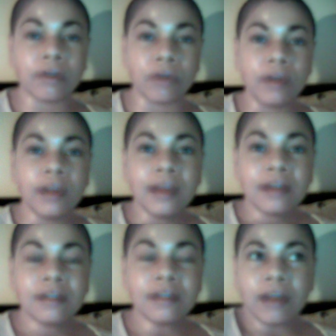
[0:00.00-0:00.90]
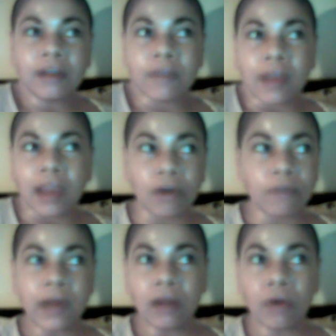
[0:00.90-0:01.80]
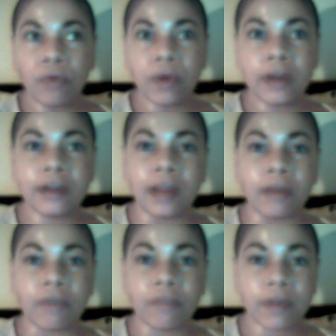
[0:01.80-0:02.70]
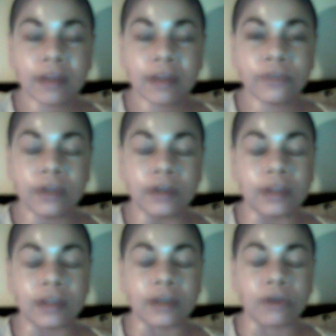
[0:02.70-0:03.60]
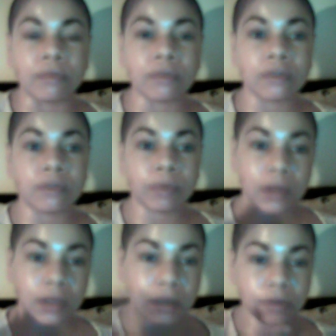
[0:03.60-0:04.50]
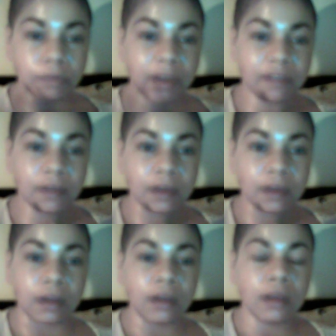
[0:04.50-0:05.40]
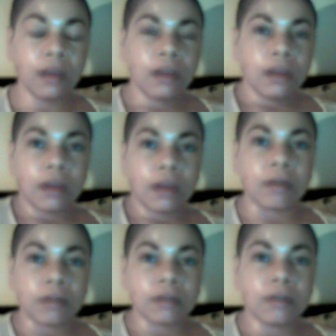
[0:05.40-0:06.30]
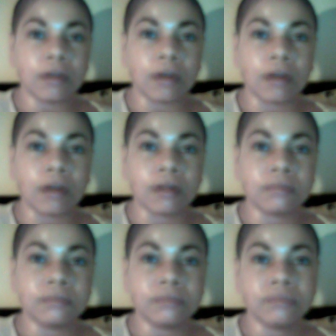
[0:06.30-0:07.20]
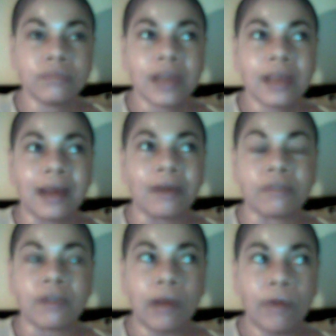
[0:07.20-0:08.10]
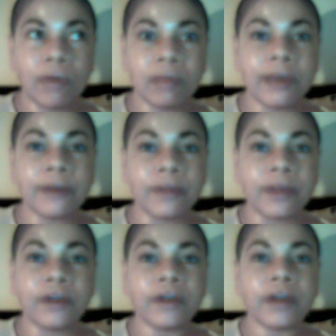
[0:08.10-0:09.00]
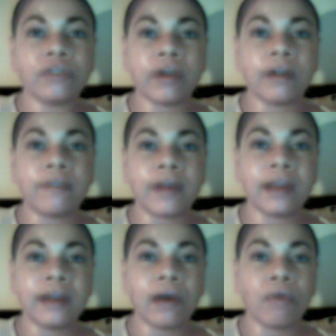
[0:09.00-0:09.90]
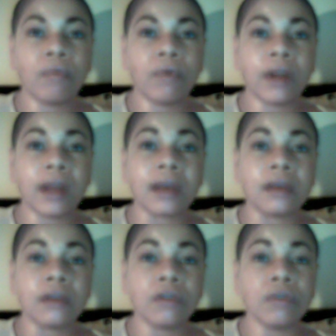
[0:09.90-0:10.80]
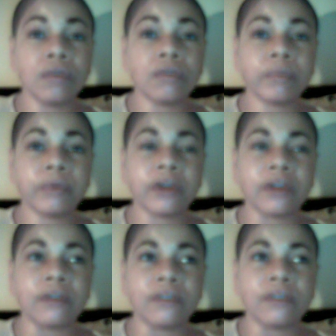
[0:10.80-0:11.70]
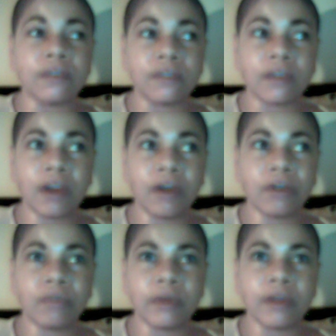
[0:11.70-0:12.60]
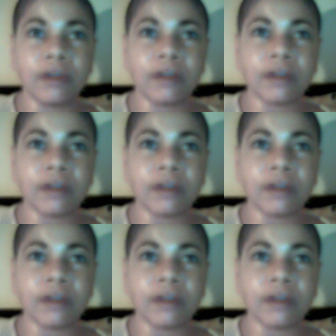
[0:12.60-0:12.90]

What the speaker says: It didn't have a hair follicle in it, didn't have a fuzz, anything. It was as plain as my skin, and I was like, oh, let me get on the internet and try to find out what I could use because it scared me.